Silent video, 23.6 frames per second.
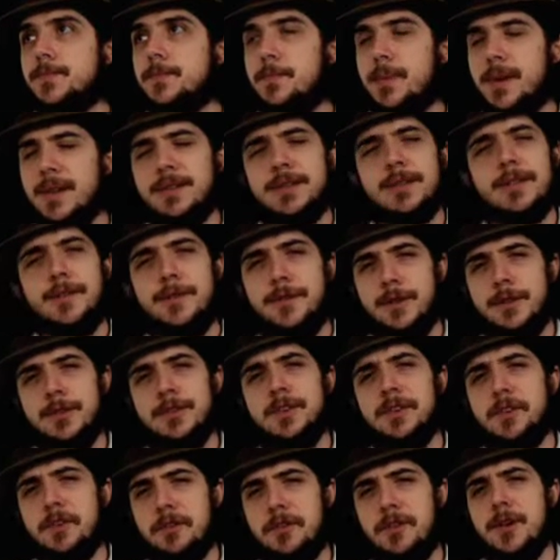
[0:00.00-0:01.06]
Basically feels
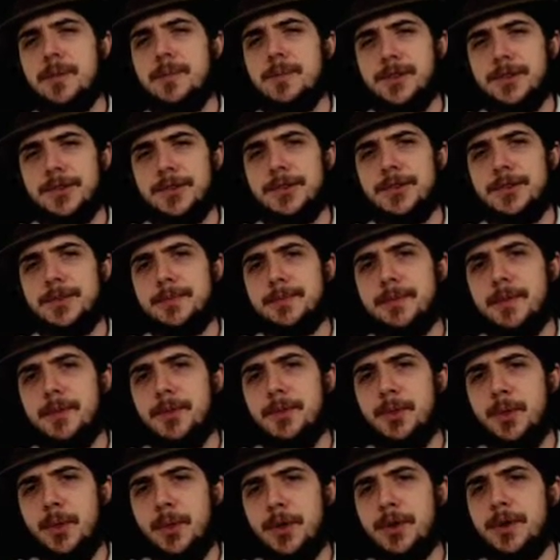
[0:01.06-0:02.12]
like grape juice. A
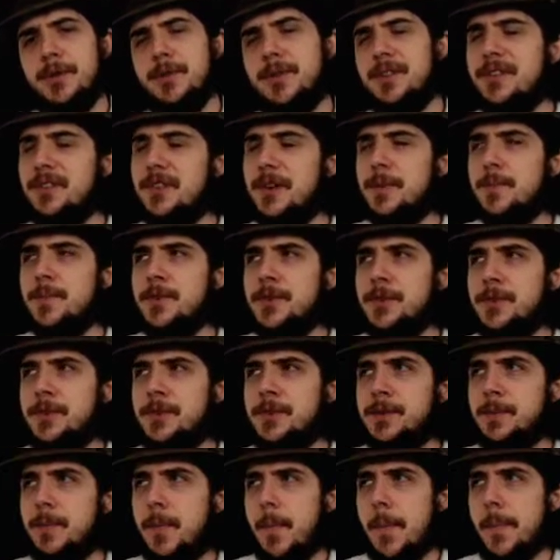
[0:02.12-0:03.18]
little thicker than grape juice.